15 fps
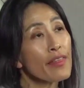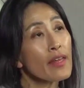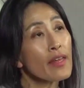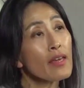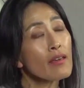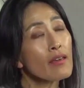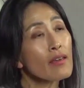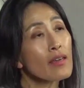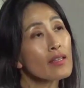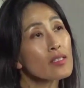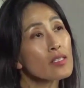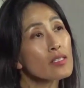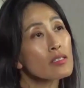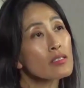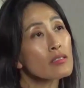I think
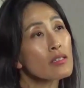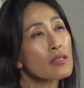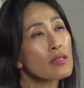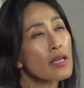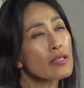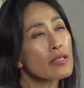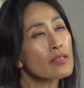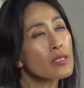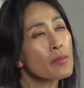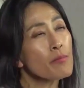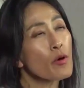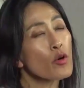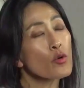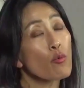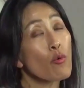it's it, it
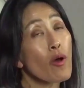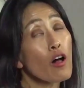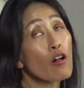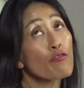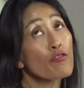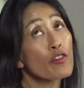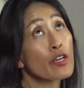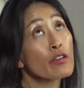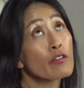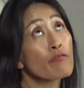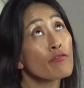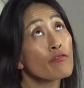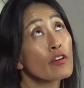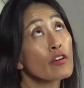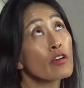doesn't bode well for
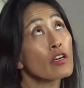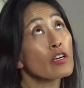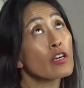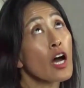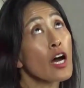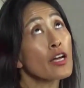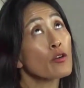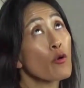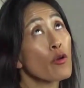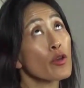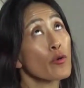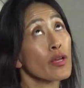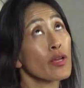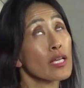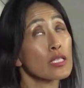for uh,
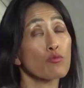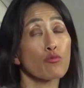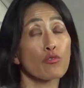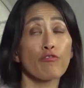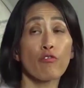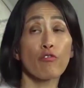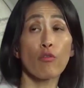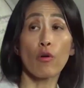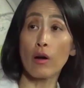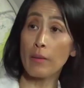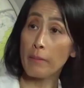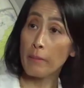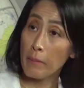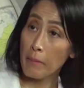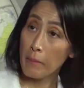North Korea's
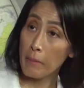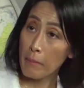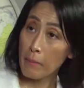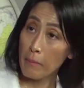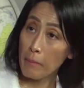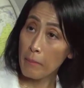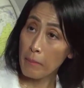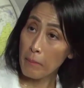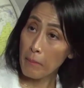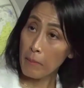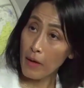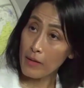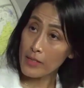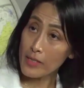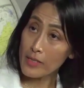reform
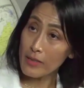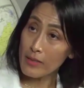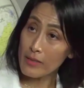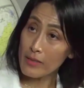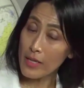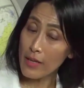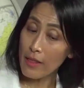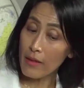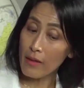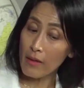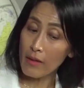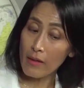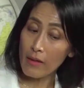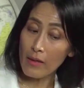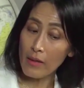policies. I
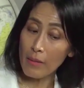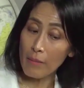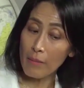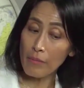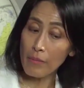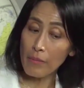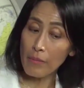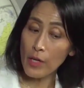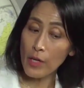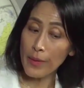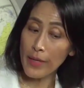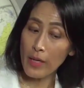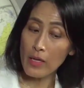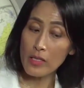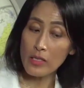think um, you
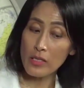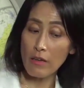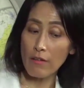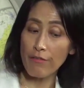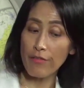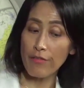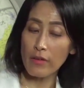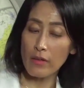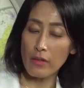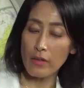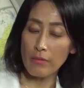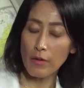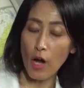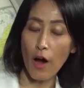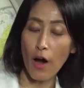know because of
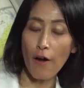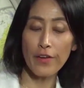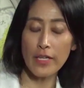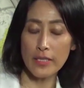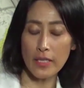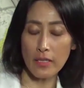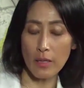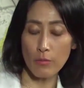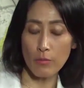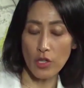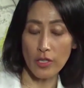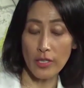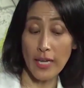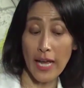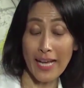the confidence that Kim
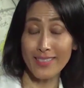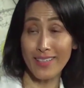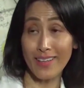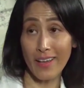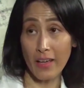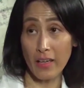Jong Un has